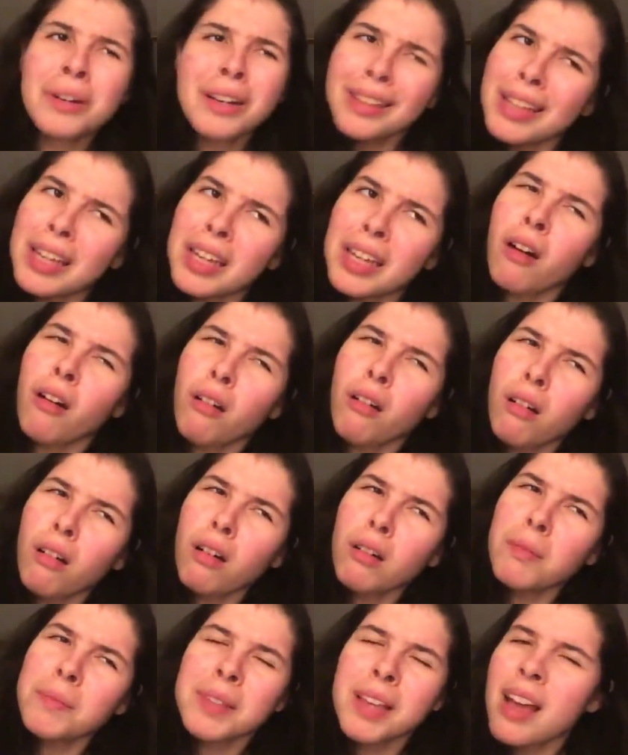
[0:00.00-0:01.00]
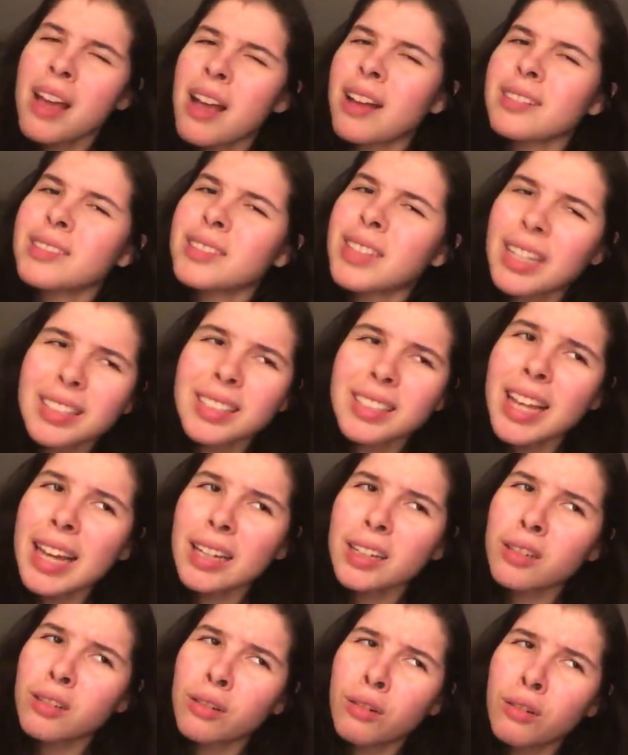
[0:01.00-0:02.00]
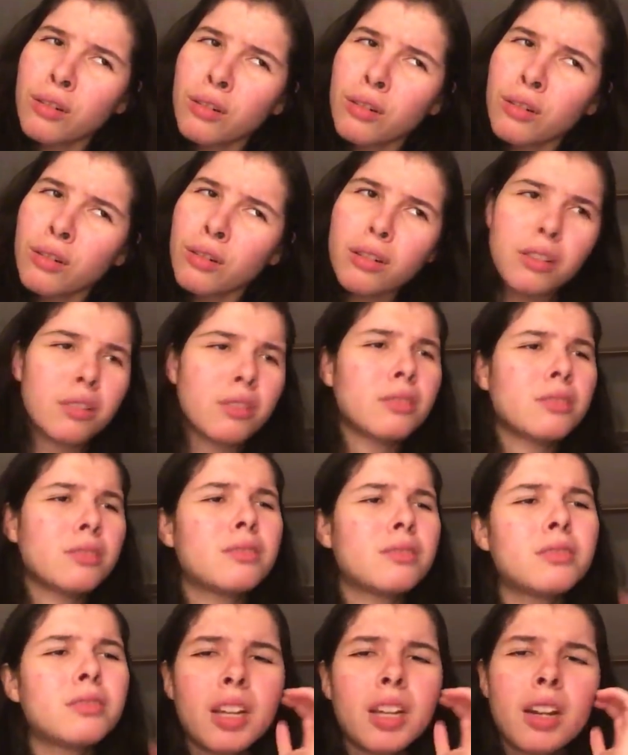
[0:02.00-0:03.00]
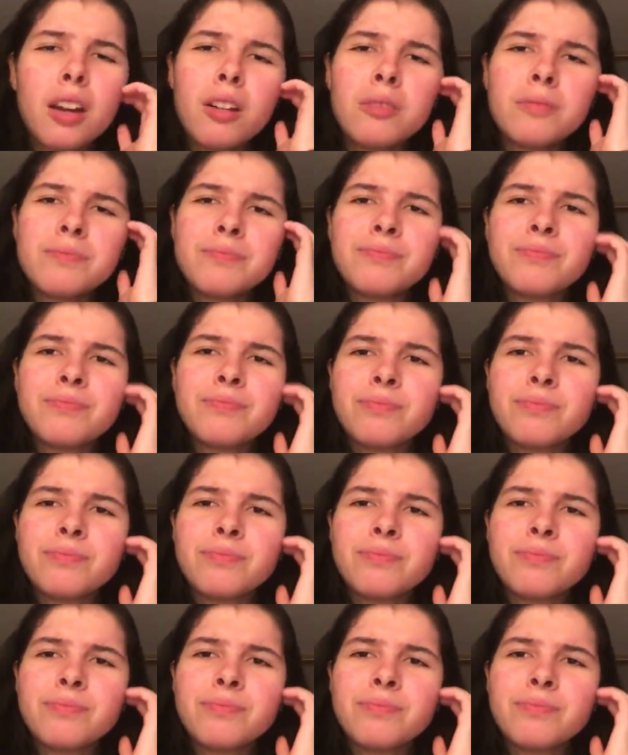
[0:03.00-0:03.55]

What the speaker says: really, Home? That's not cool, you know?